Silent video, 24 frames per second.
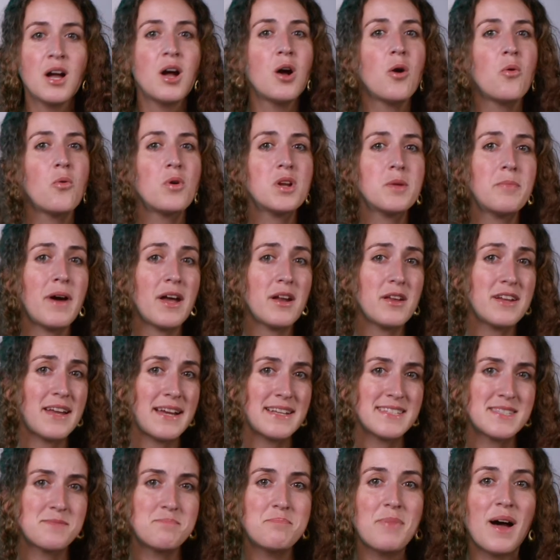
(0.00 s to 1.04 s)
What about a
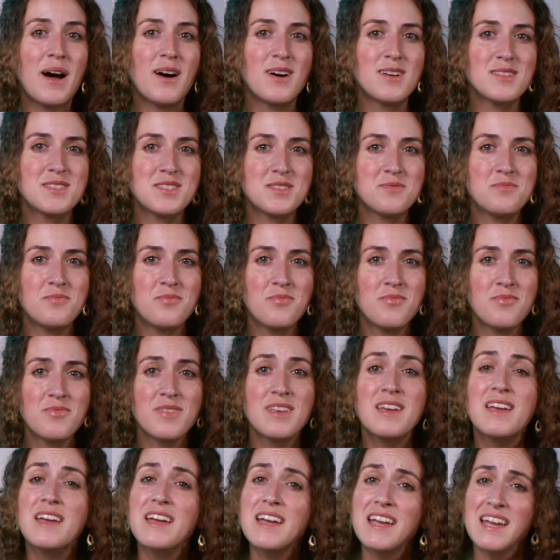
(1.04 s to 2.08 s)
nice belt?
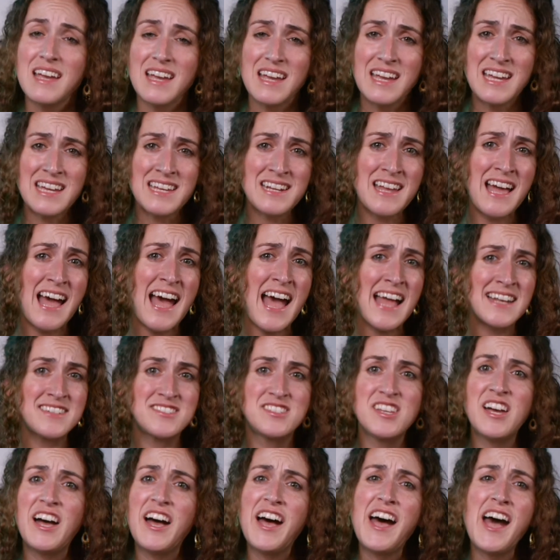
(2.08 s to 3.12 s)
And I
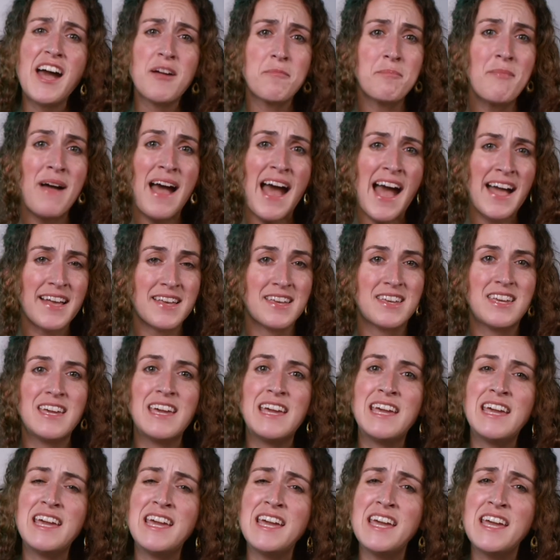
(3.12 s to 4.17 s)
dug my
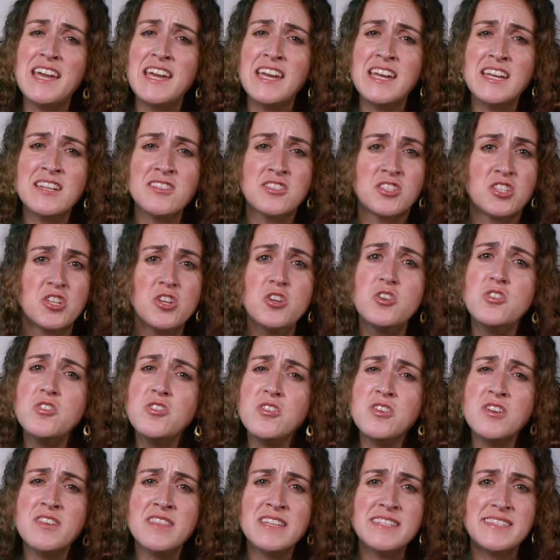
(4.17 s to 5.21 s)
key into
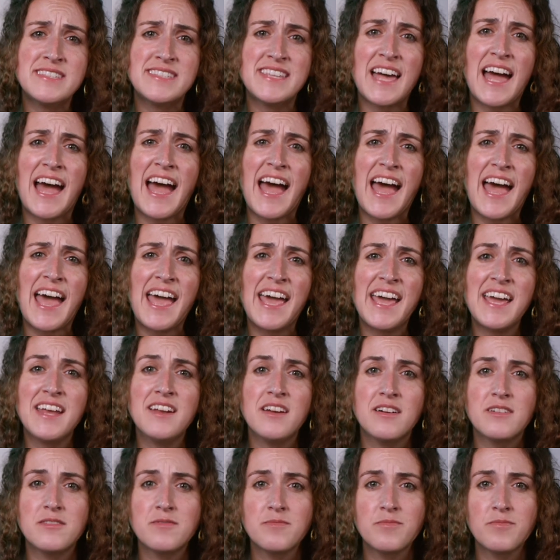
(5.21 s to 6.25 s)
the side.
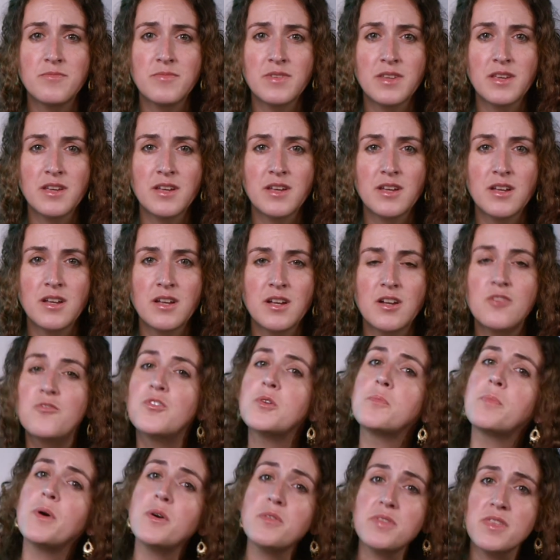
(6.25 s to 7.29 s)
For
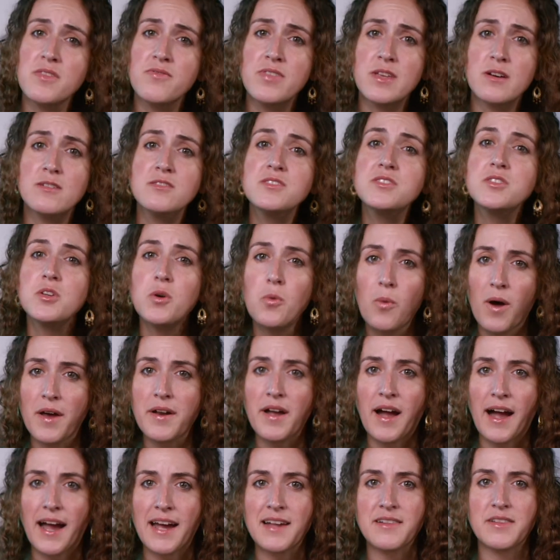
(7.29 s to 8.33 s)
both of those, you'll want
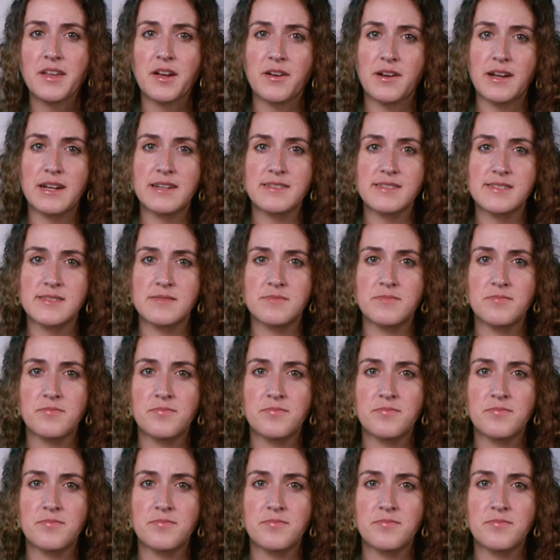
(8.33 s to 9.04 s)
a high larynx.